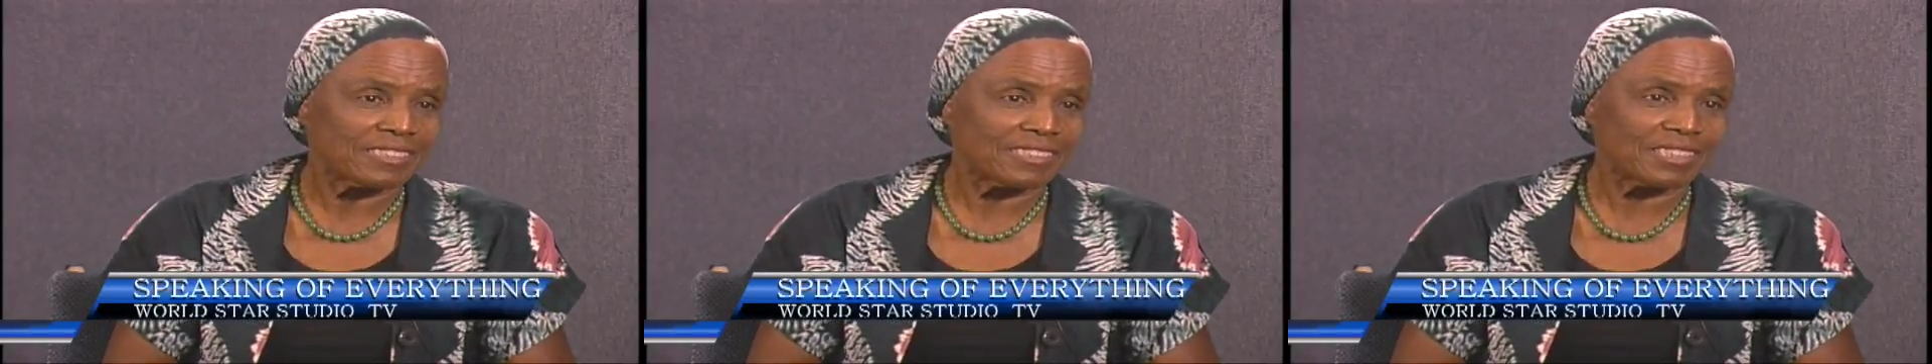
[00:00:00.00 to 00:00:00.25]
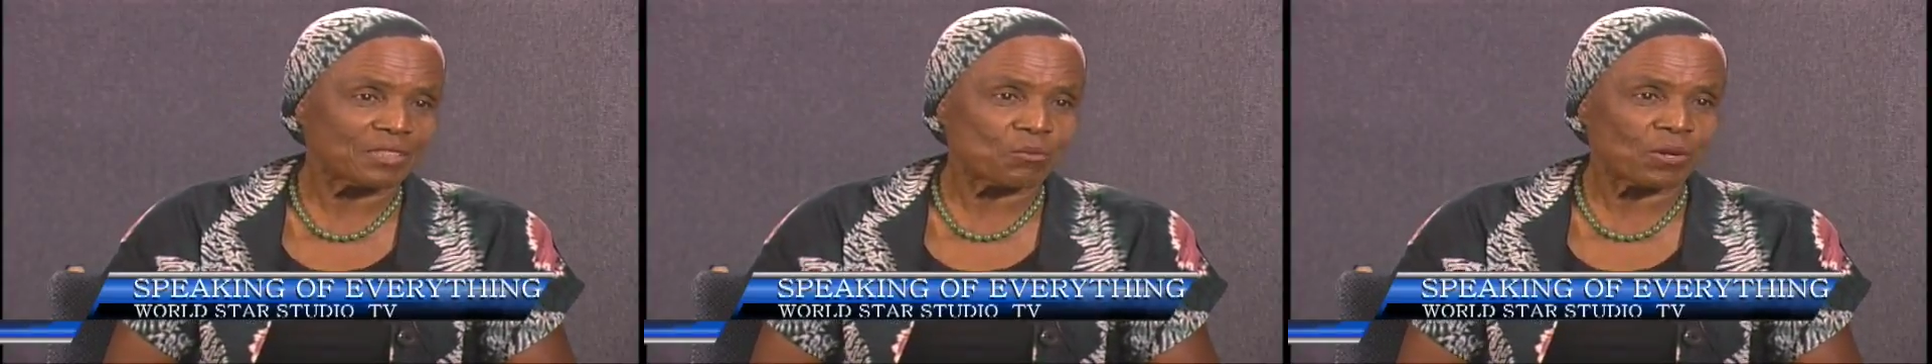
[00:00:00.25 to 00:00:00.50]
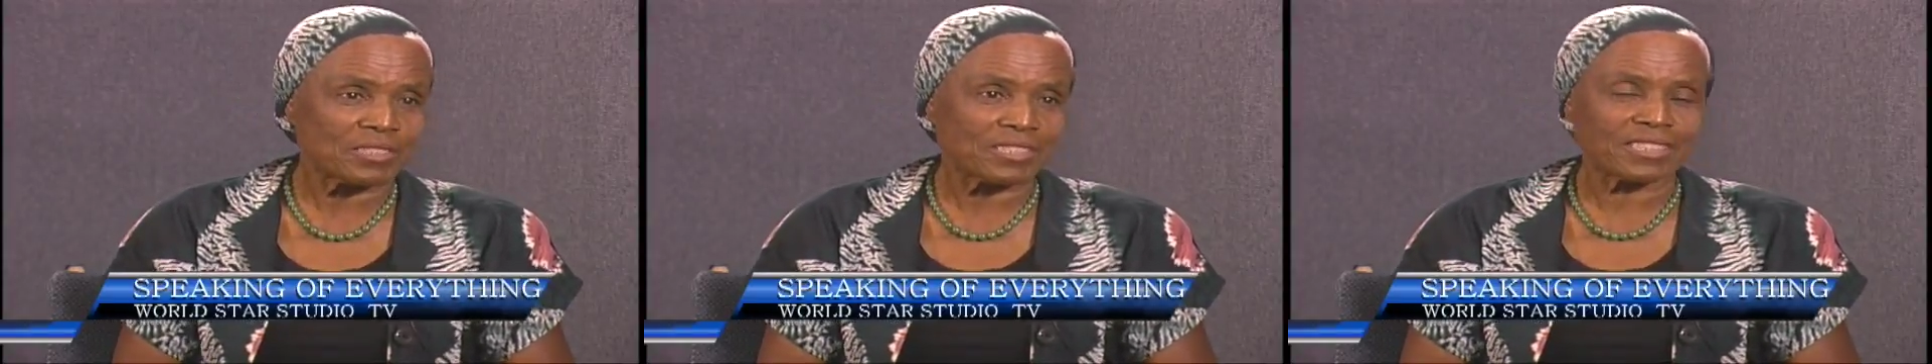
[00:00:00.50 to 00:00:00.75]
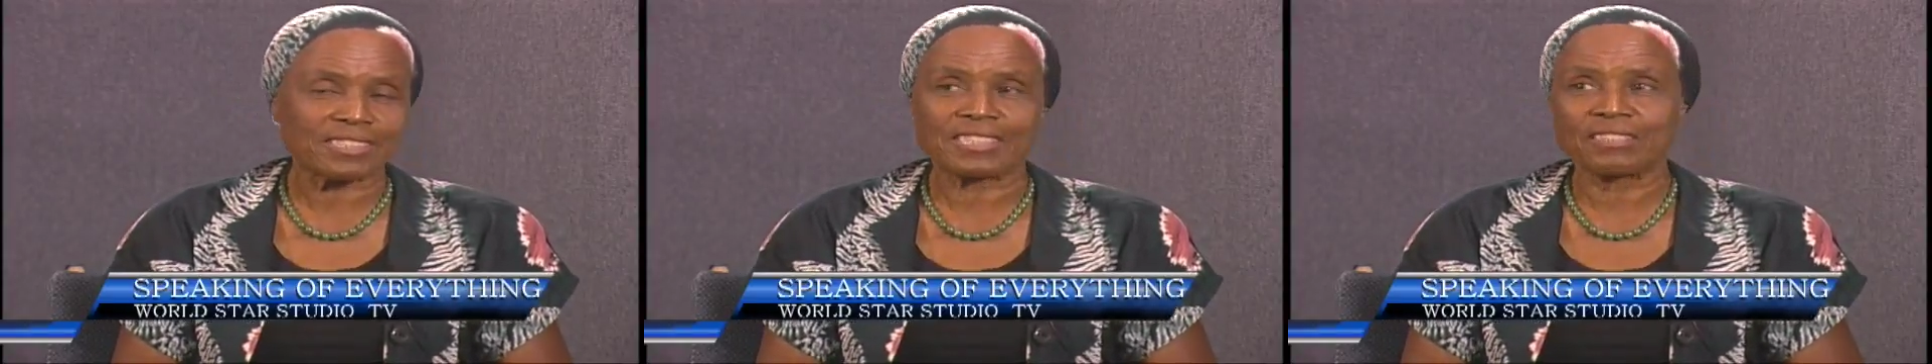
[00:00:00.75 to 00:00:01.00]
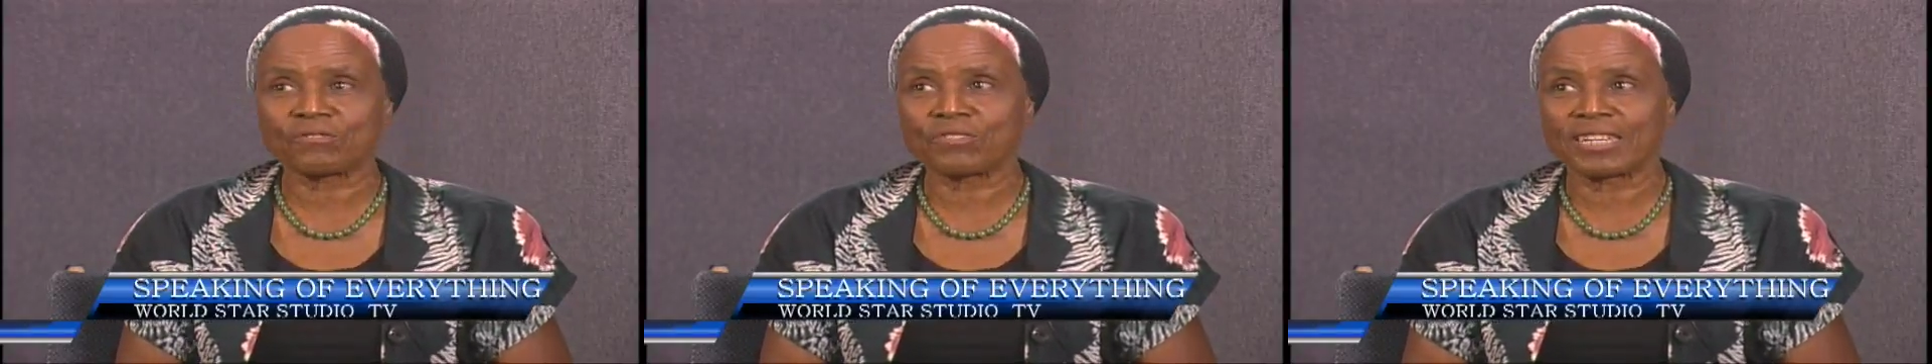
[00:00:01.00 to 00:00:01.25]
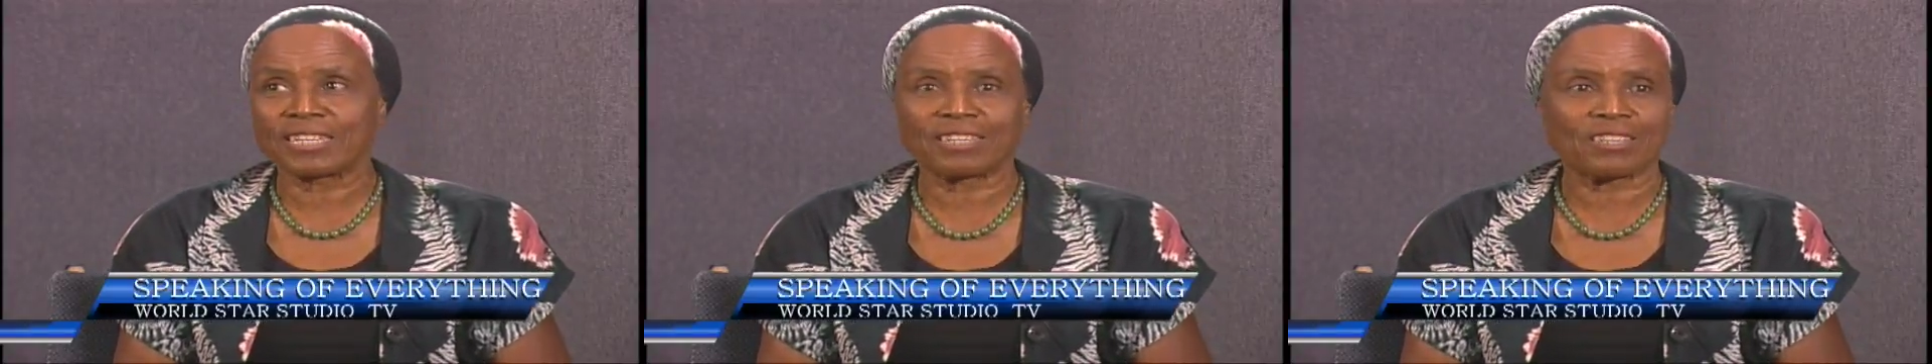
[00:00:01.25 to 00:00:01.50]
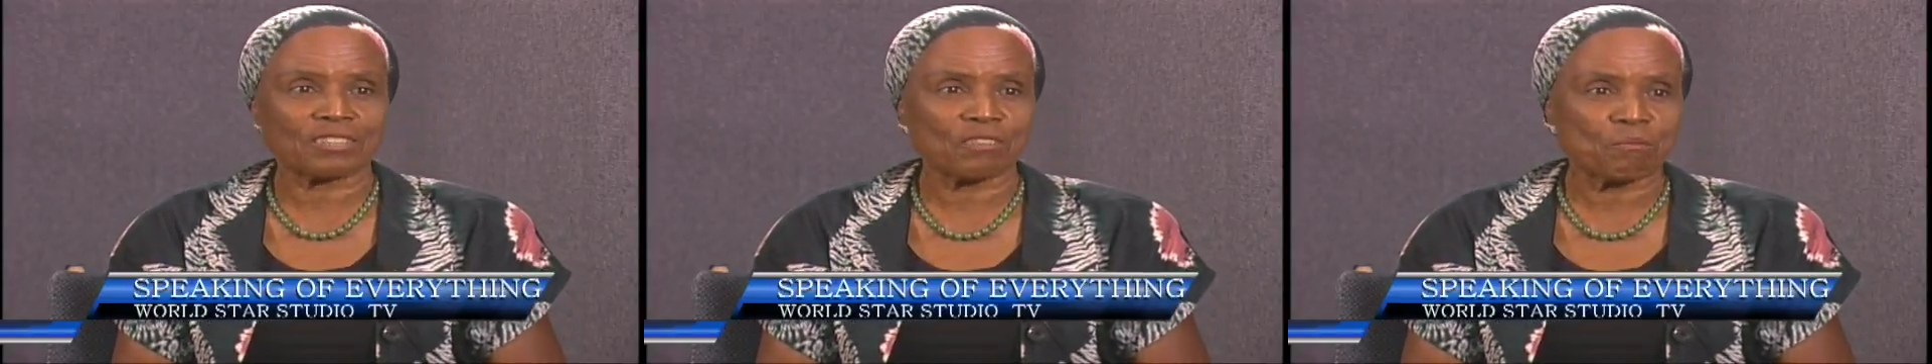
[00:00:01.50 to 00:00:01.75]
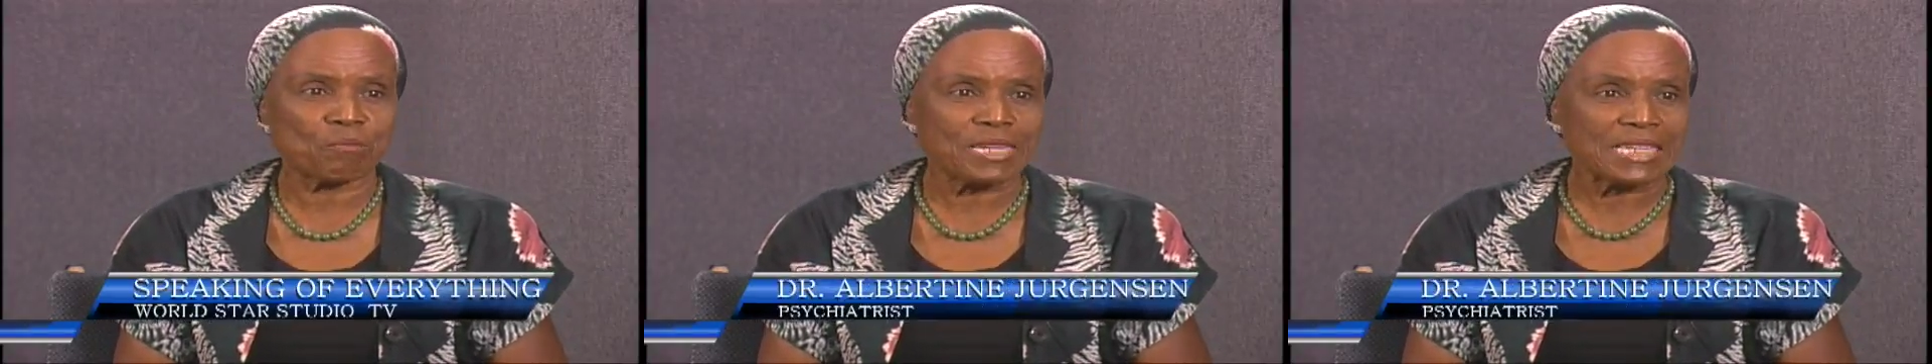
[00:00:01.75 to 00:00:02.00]
They're the ones that give really a lot of
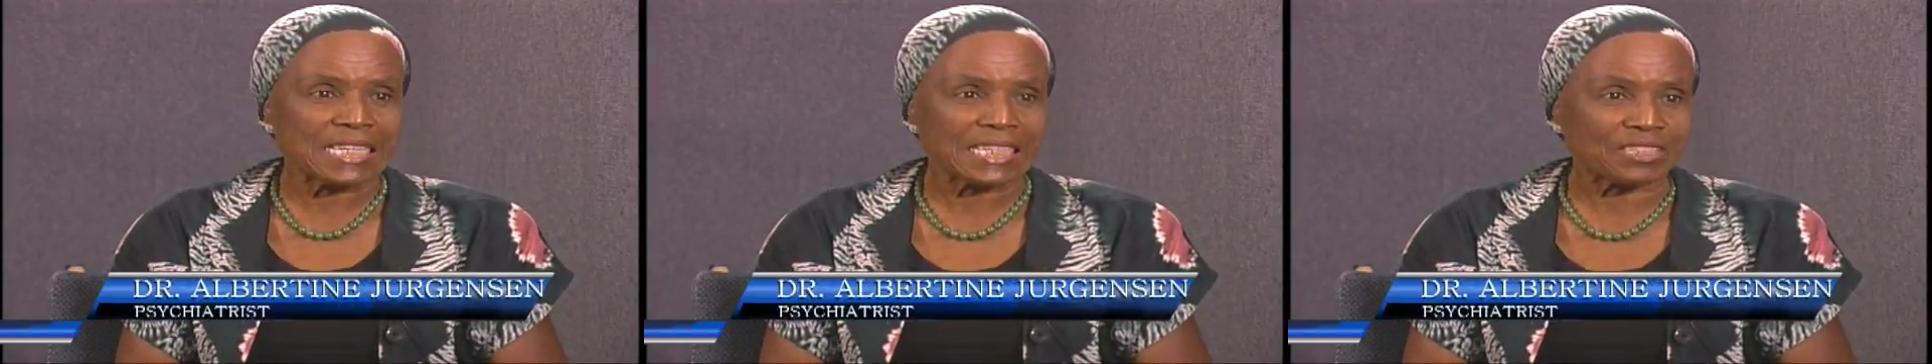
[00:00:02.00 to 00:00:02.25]
meaning